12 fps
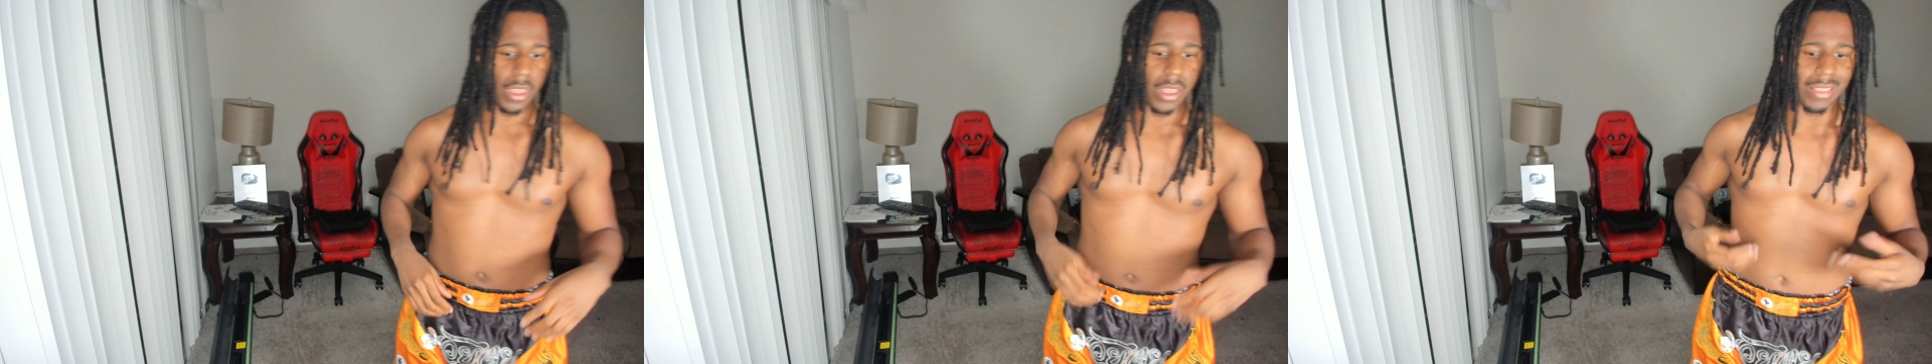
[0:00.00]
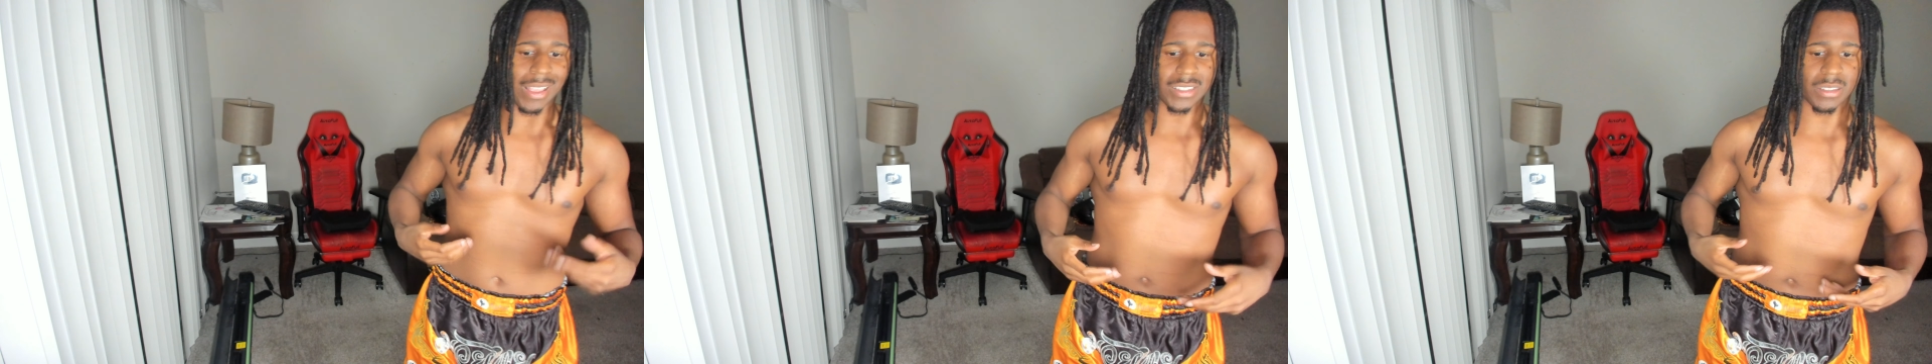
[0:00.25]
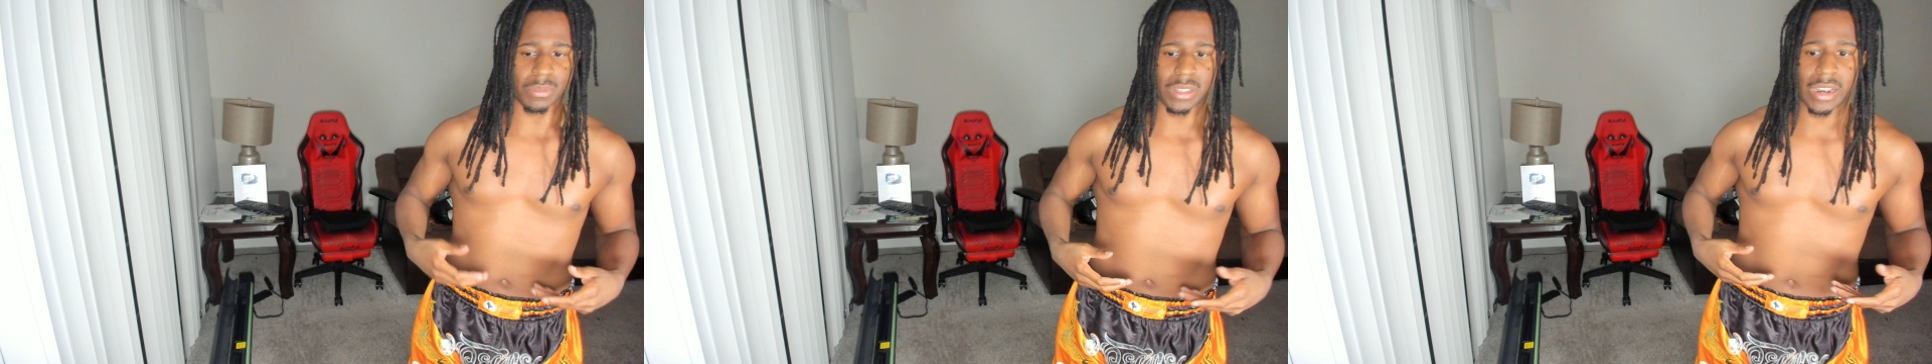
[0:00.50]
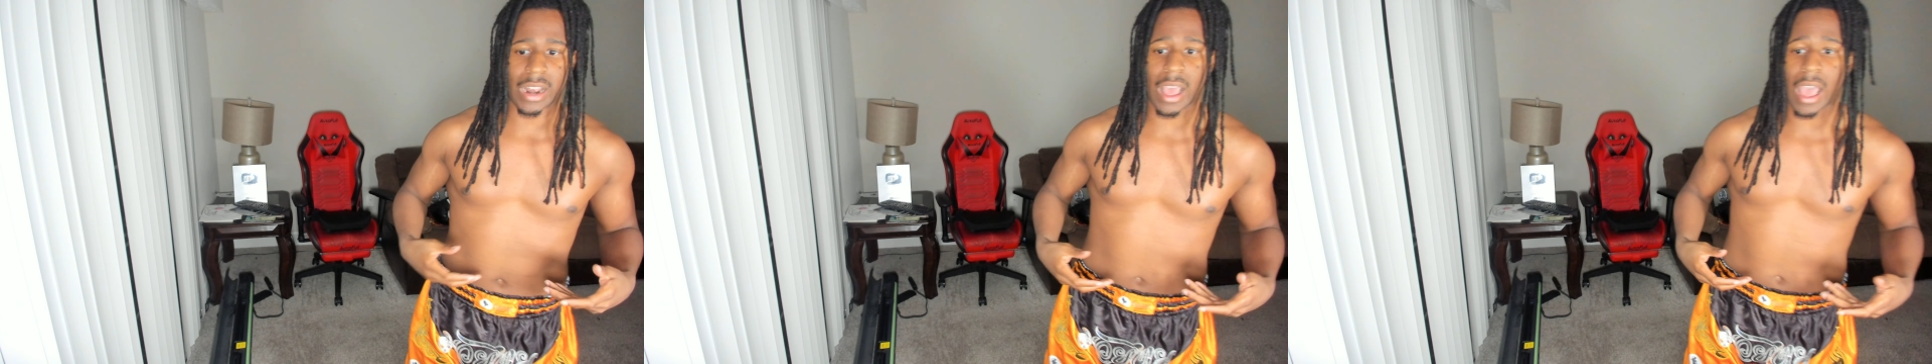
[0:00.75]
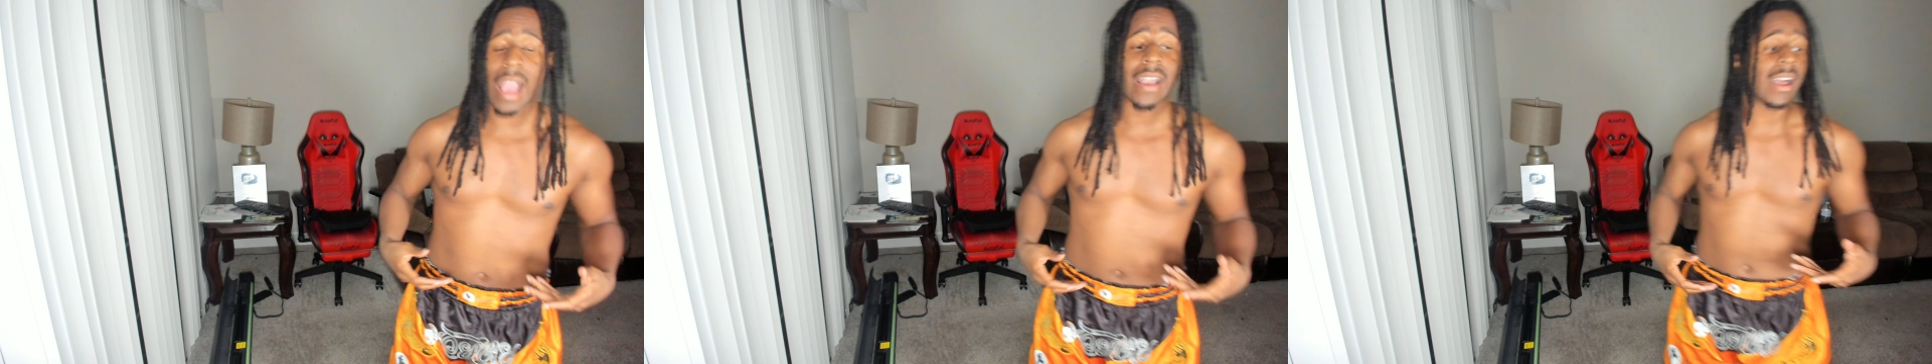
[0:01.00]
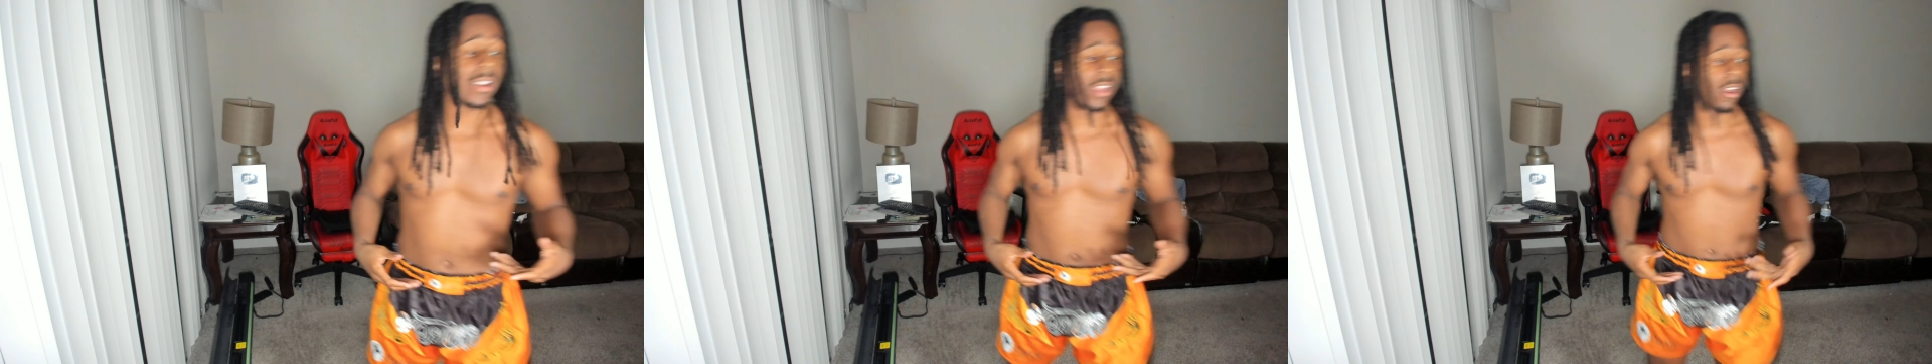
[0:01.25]
that's something that I
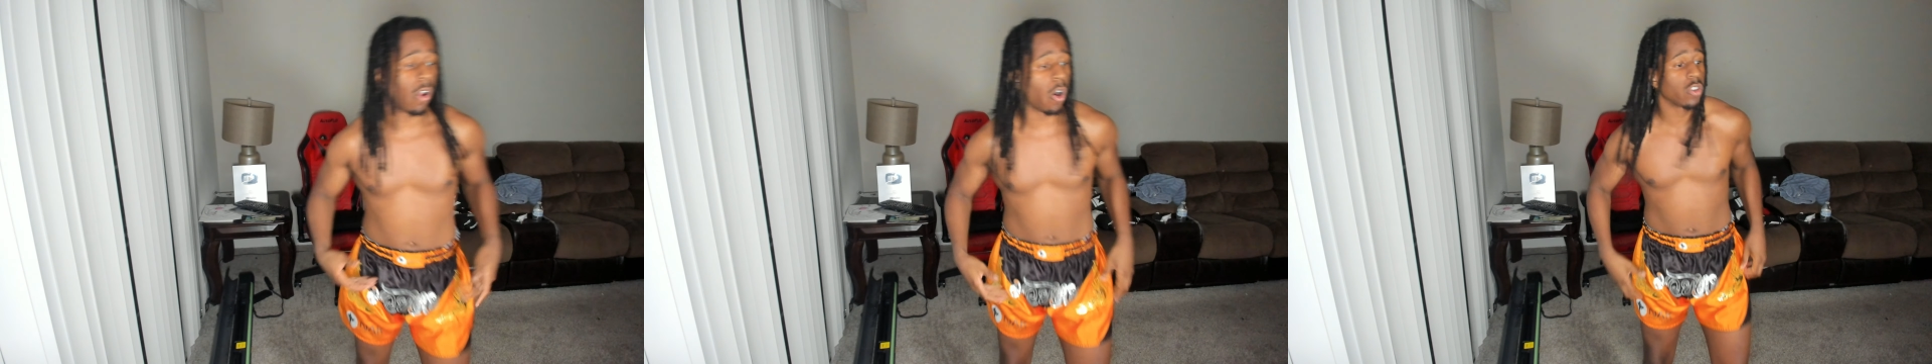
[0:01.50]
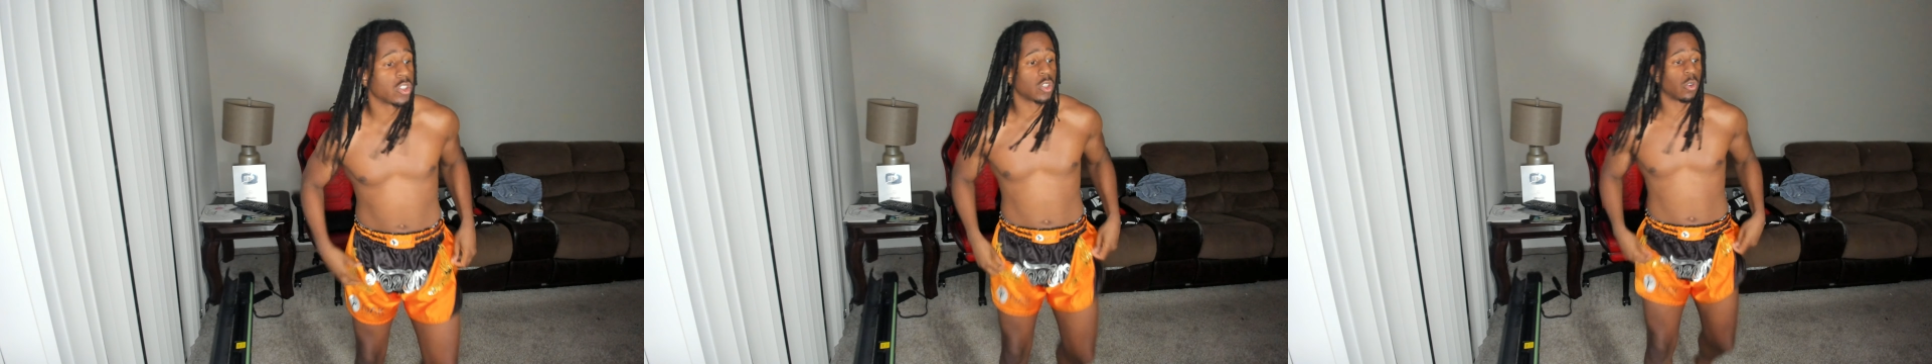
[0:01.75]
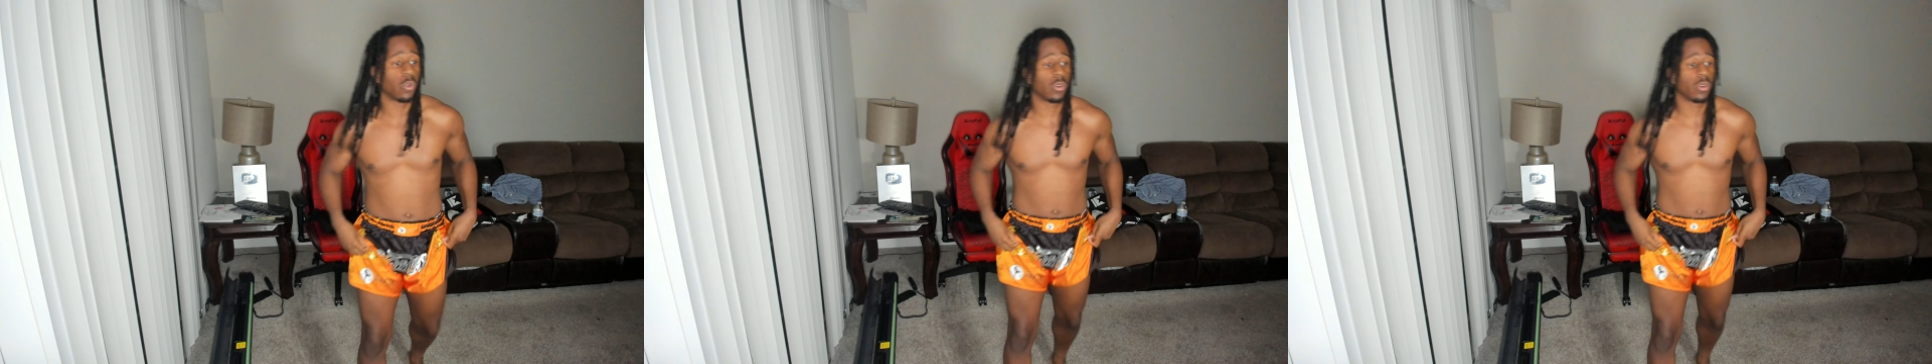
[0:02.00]
got down. Also,